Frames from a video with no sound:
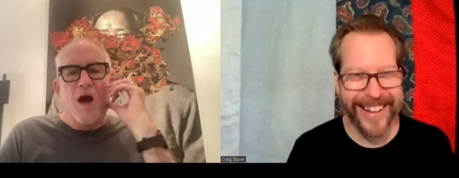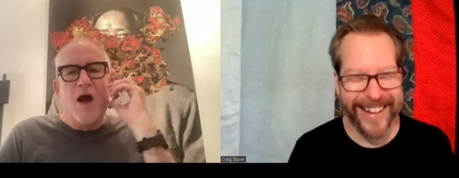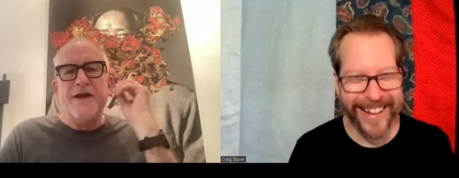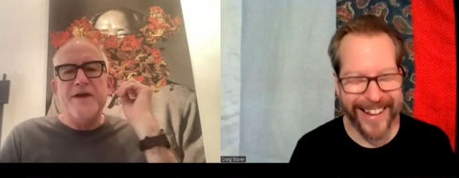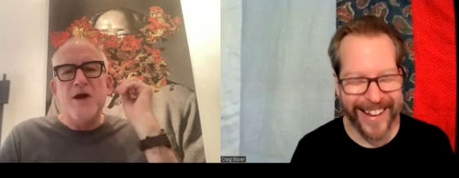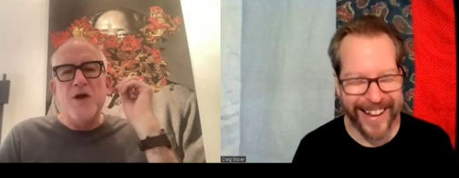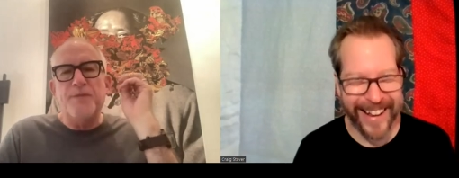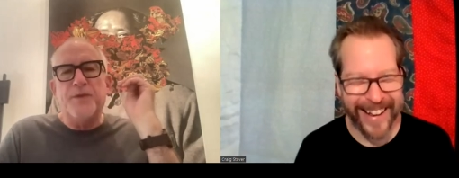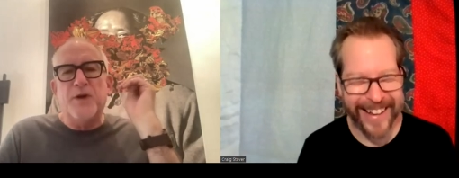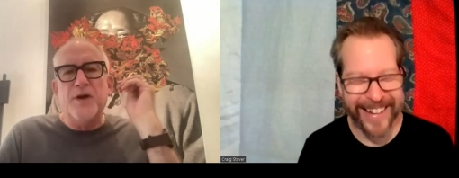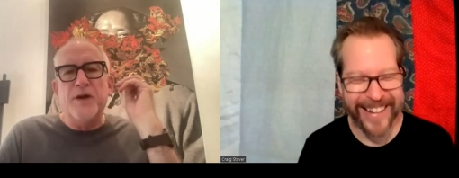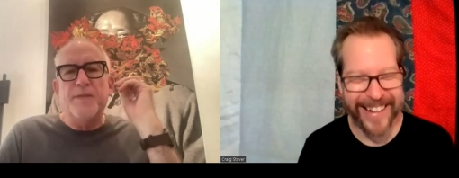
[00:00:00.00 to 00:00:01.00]
Speaker 1: I don't
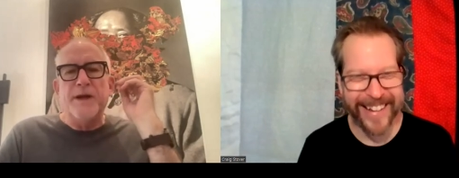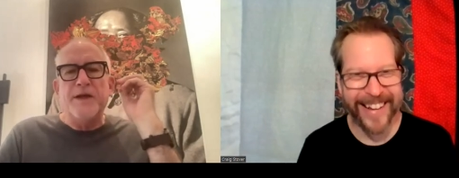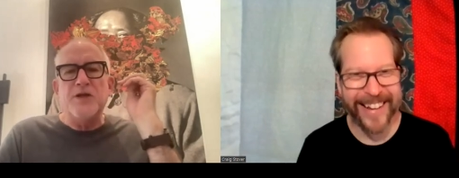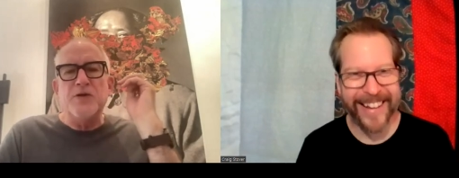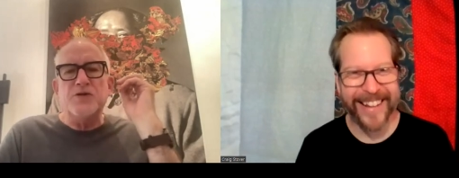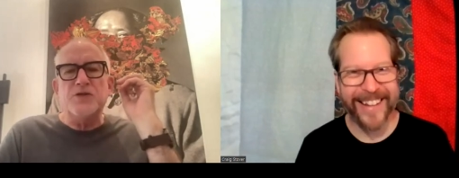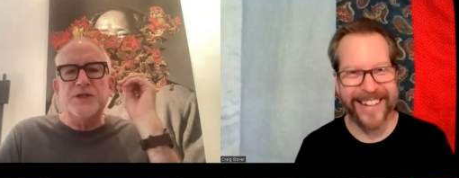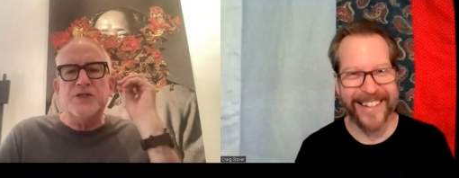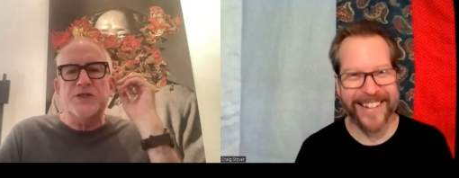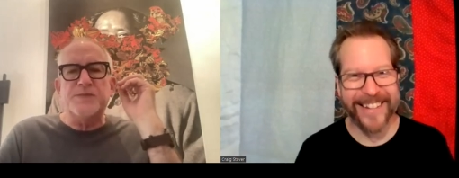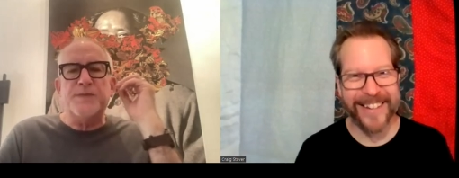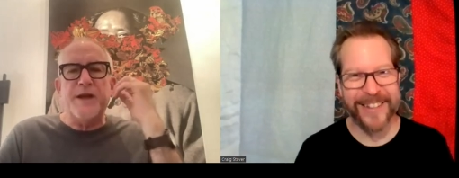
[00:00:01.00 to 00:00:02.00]
burn them. I usually
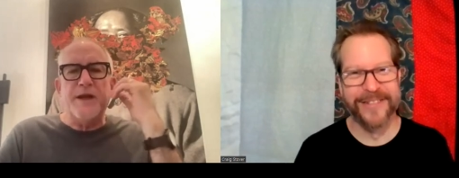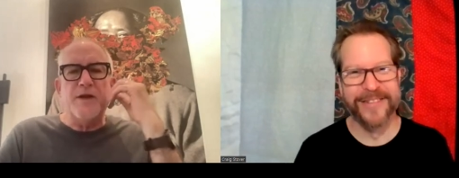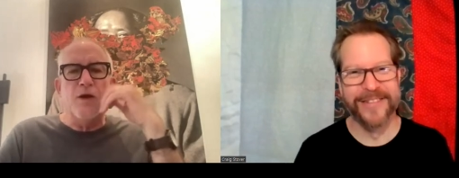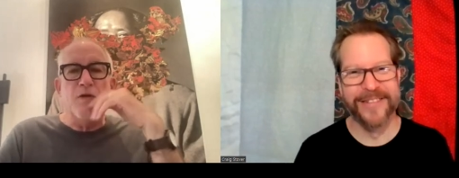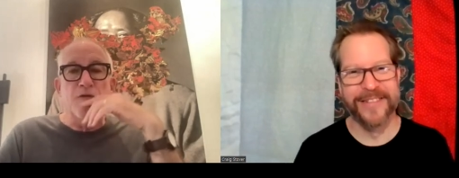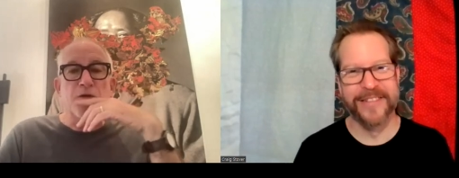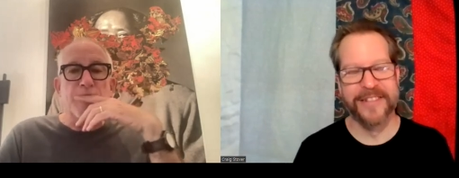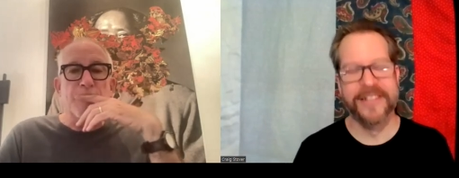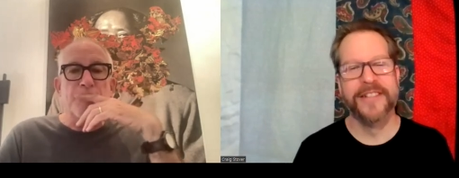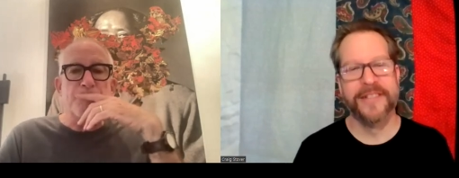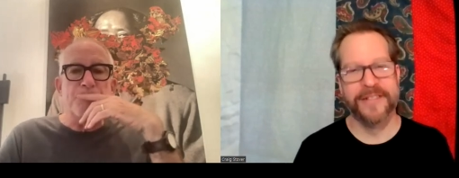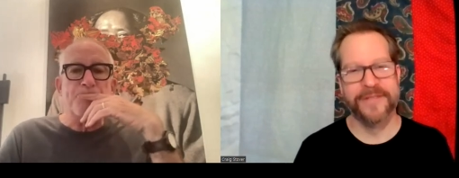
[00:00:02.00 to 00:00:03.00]
just paint over
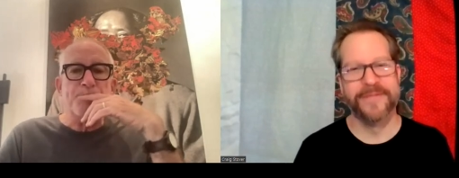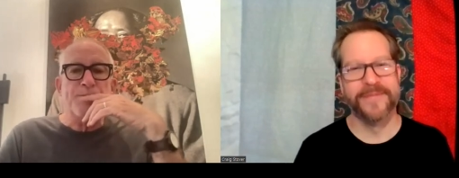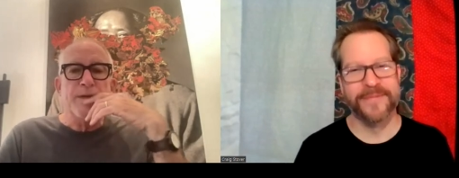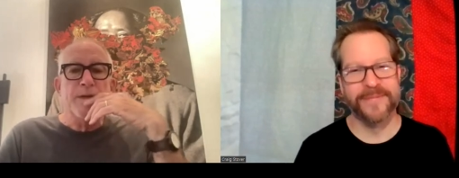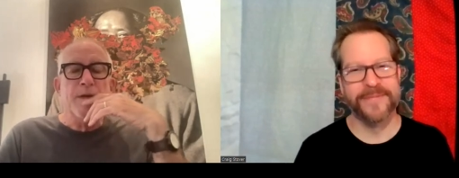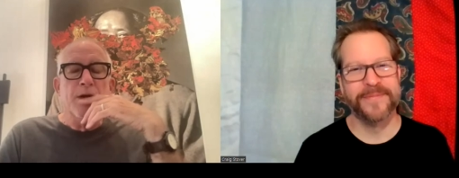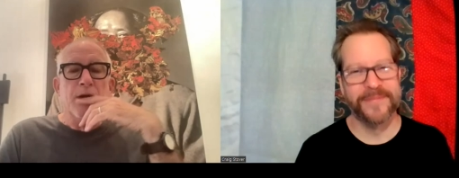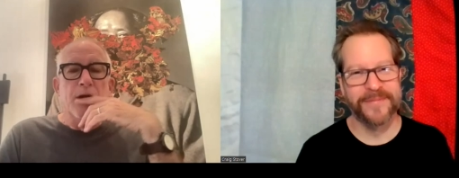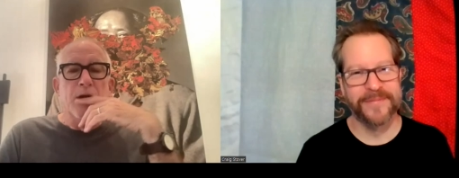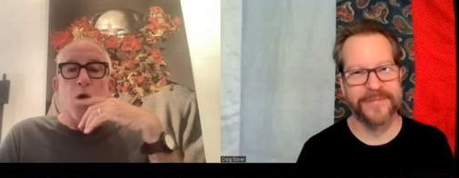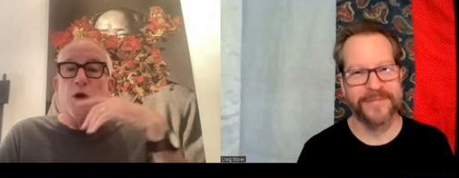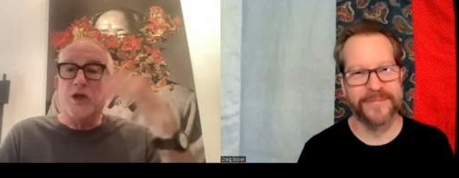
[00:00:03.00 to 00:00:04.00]
them mm-hmm.
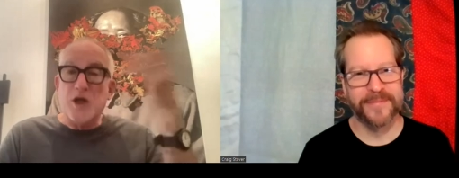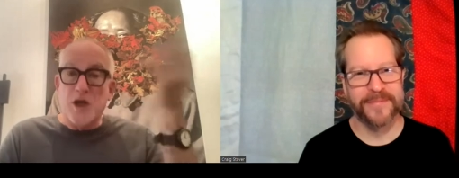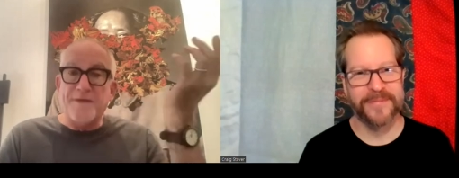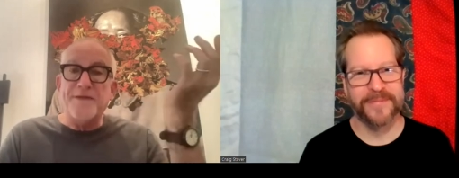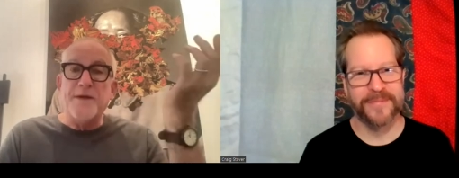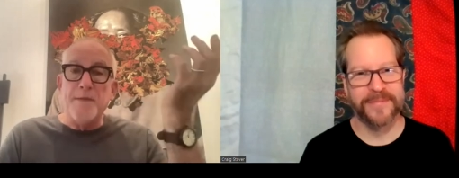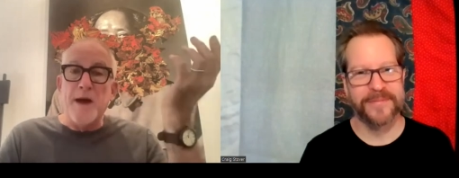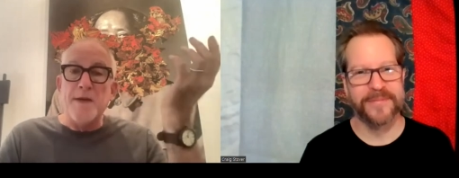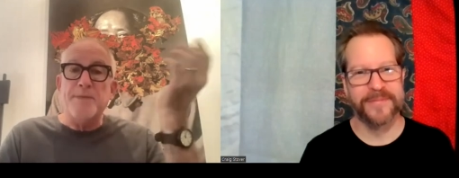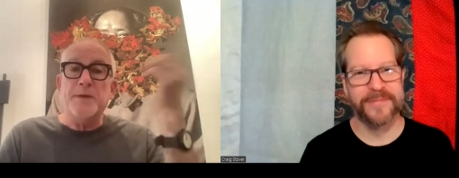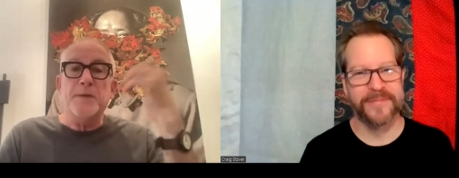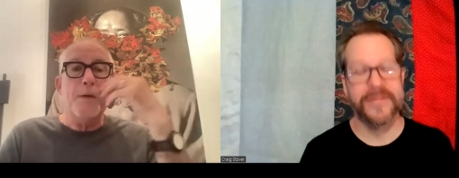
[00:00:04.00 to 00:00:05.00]
or cut them
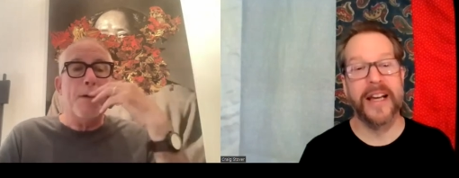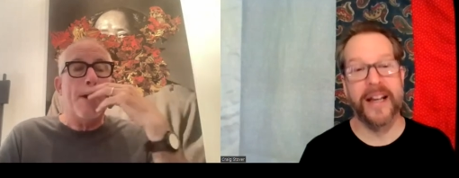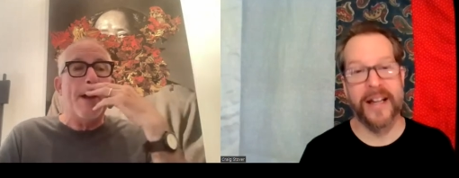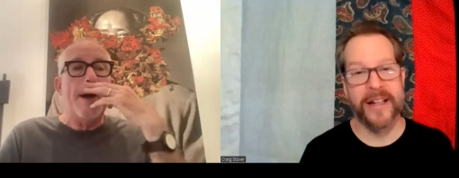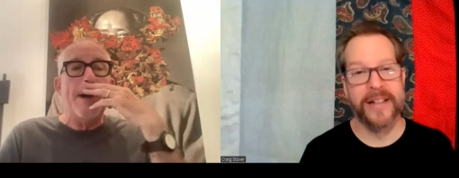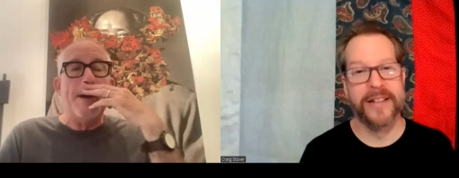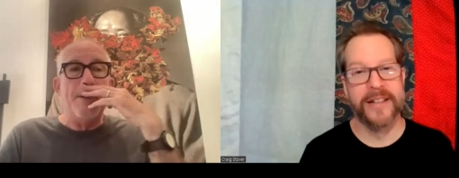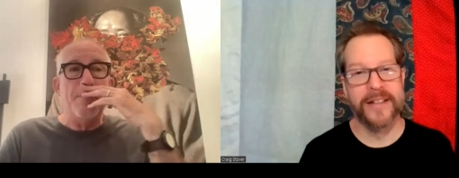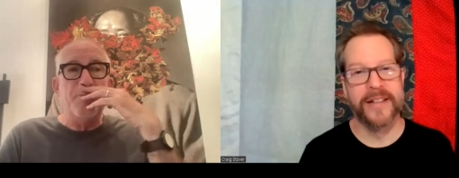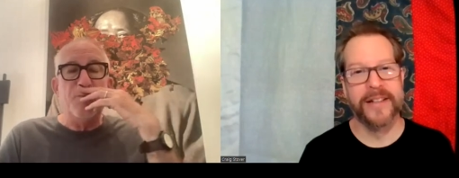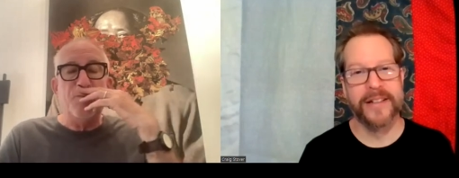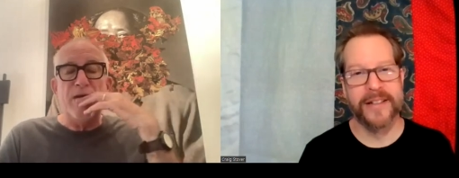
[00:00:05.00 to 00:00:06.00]
up. Yeah.
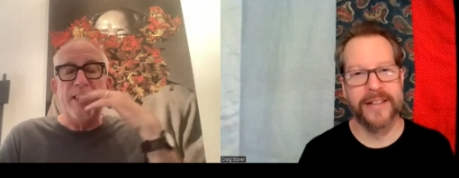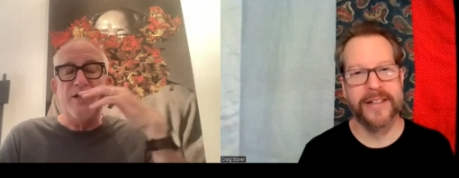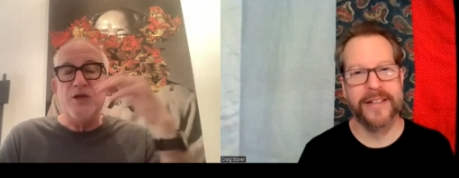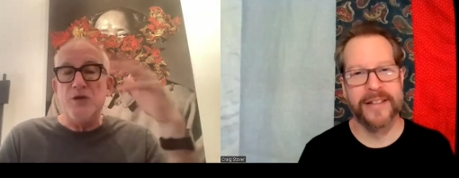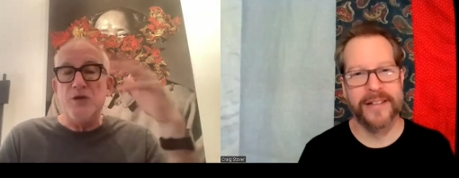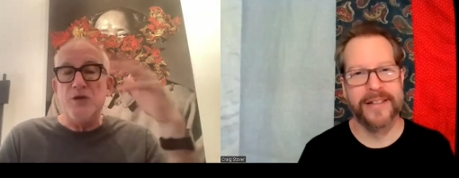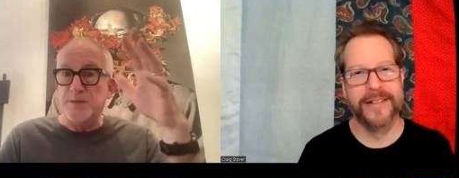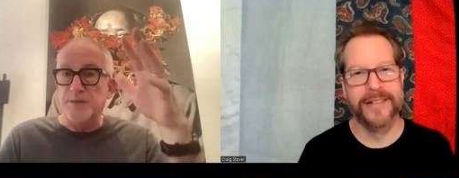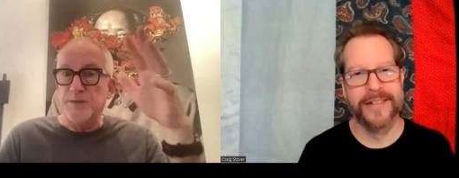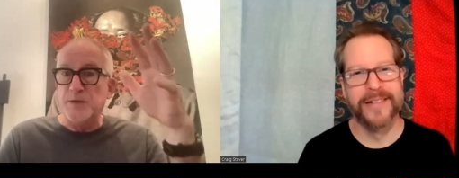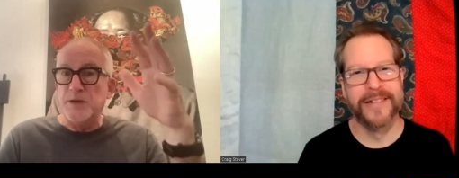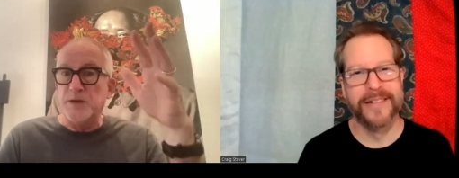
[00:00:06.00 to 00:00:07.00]
Um, and use
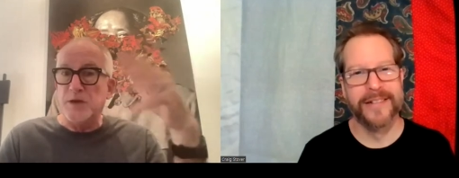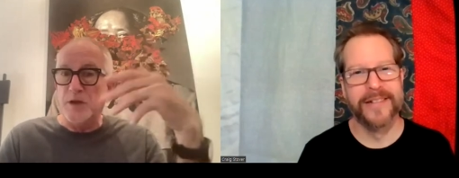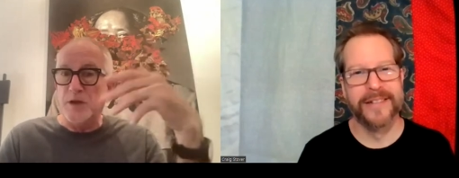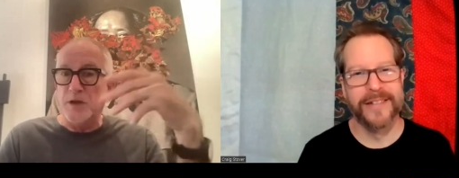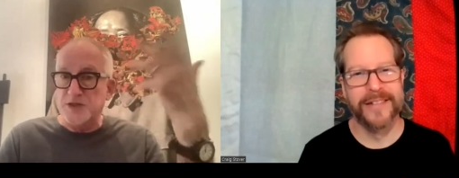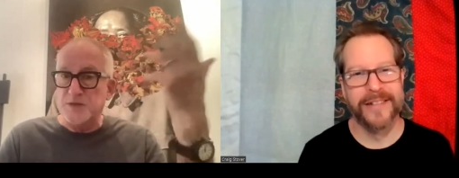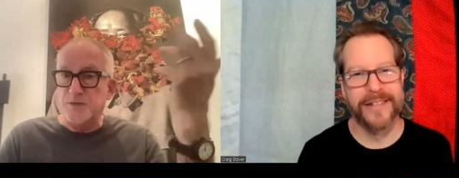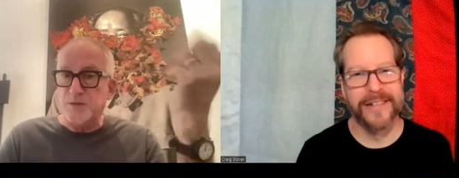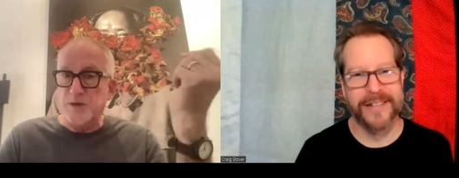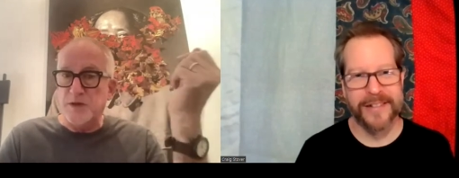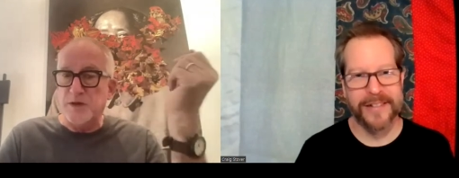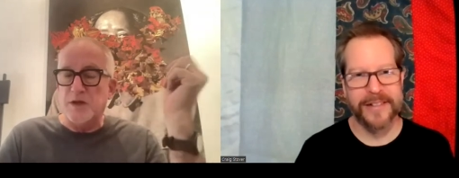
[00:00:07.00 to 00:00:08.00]
them collage
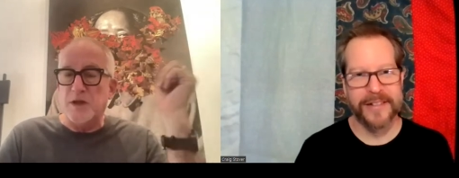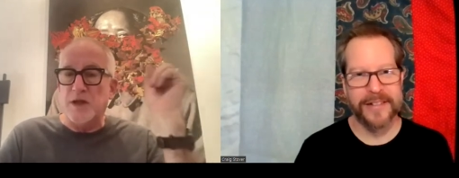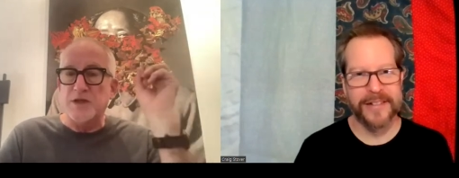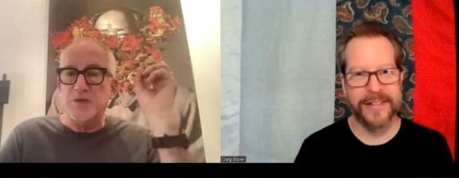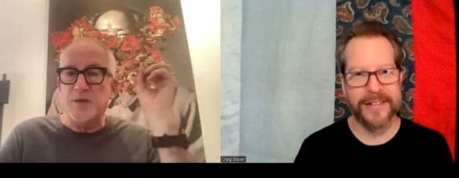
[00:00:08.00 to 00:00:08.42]
in a collage